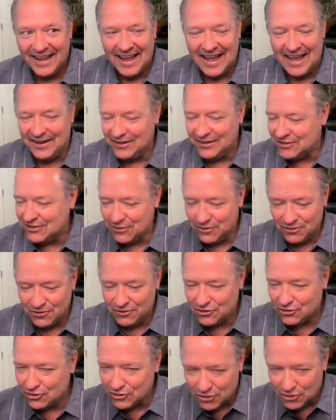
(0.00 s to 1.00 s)
And it's
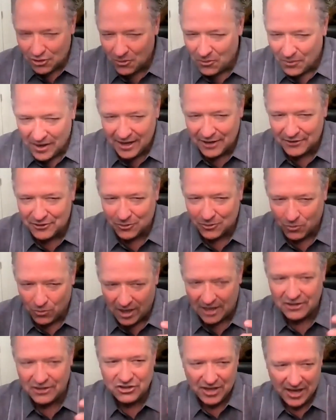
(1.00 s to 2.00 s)
so wild to
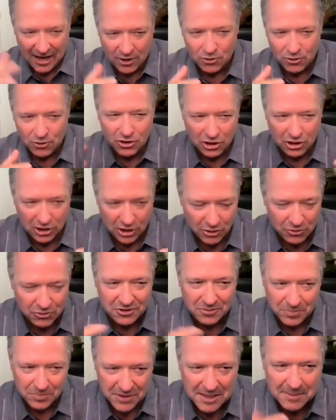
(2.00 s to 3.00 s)
watch how
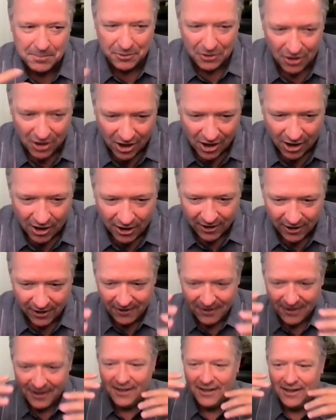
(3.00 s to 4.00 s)
close people
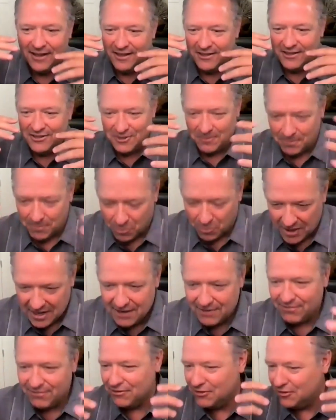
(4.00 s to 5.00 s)
are to
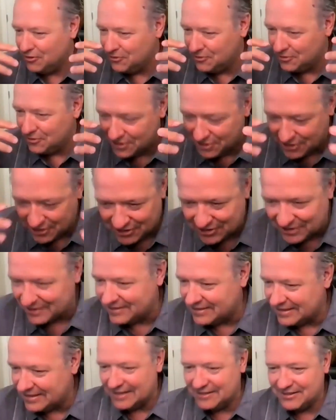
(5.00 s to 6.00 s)
breakthroughs, to
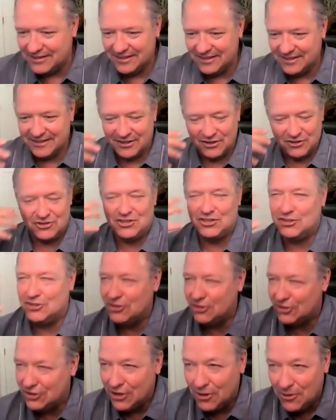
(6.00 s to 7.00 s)
successes. They're
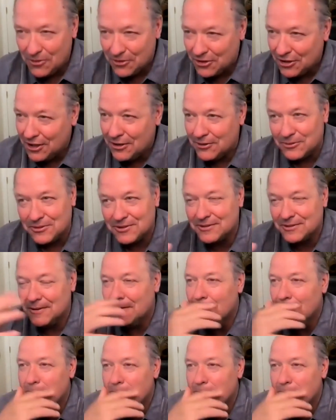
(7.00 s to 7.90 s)
just so close.